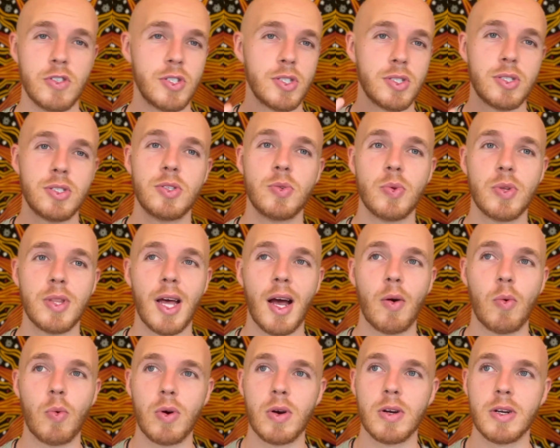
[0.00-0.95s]
just doing
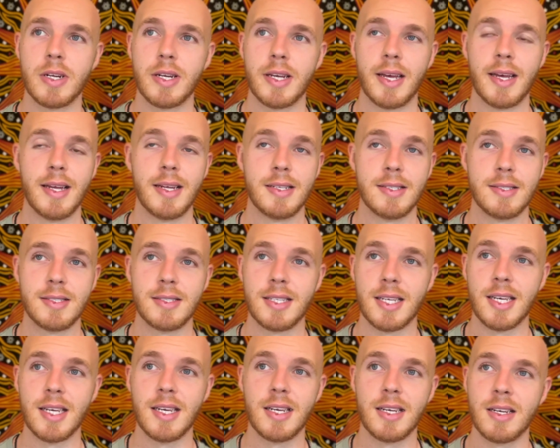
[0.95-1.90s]
that work and
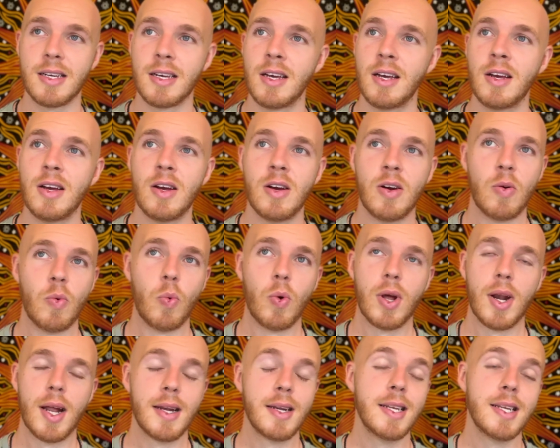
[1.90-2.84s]
seeing
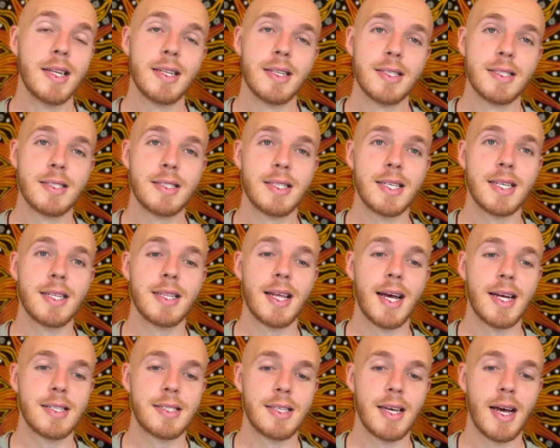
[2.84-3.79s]
what I needed to see in
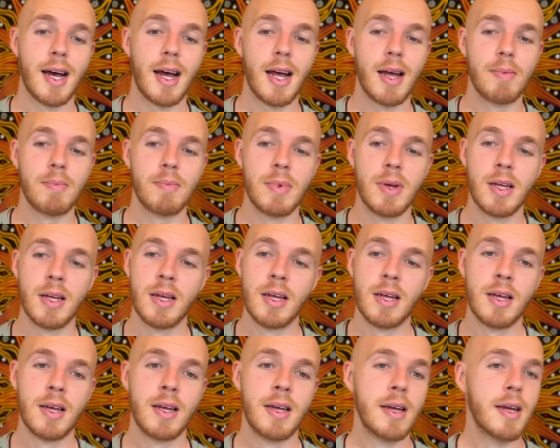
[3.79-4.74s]
that time.
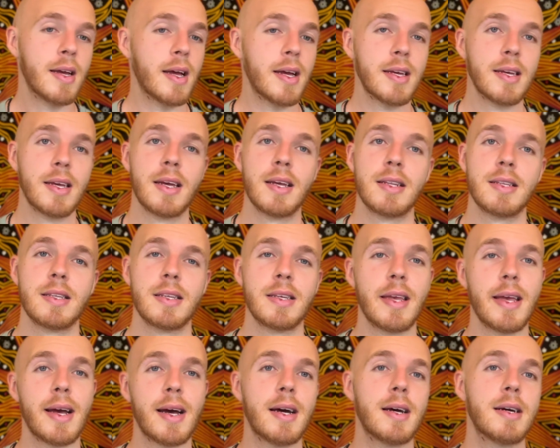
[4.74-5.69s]
And
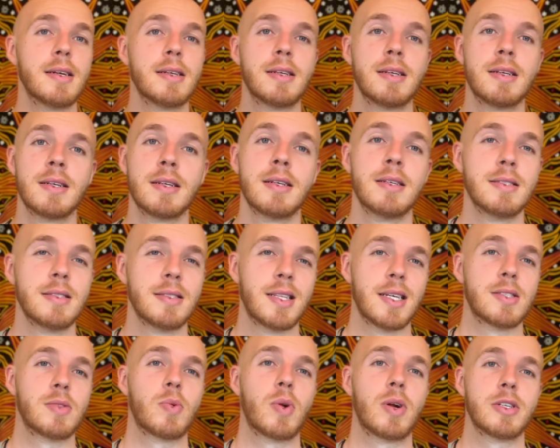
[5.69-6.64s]
yeah,
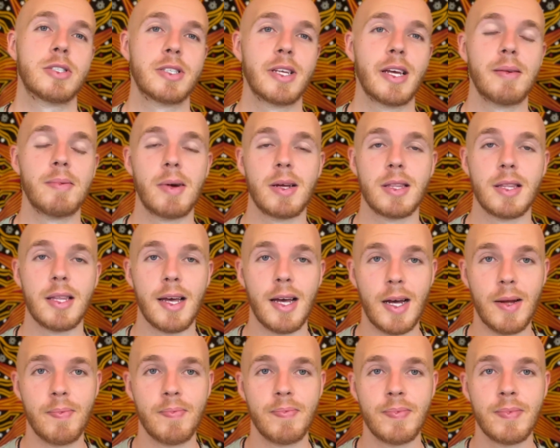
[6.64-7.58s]
that's what I'll say about
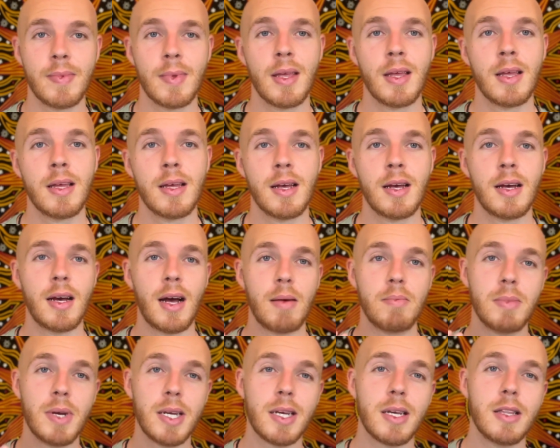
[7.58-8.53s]
that. I'm
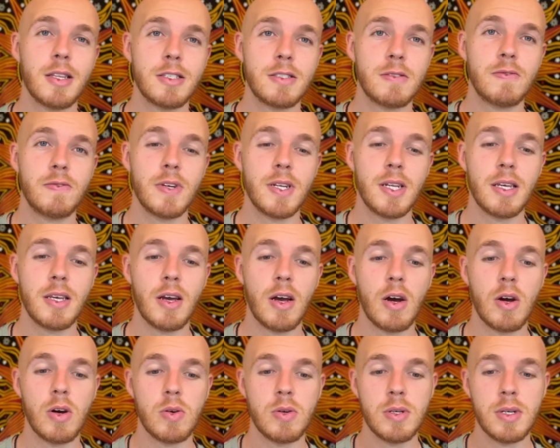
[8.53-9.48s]
making this
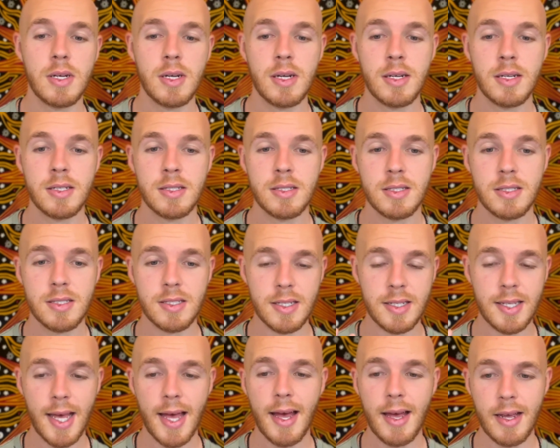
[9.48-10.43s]
video
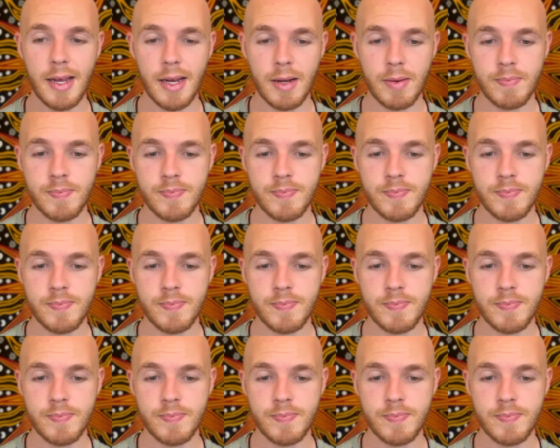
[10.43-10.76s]
today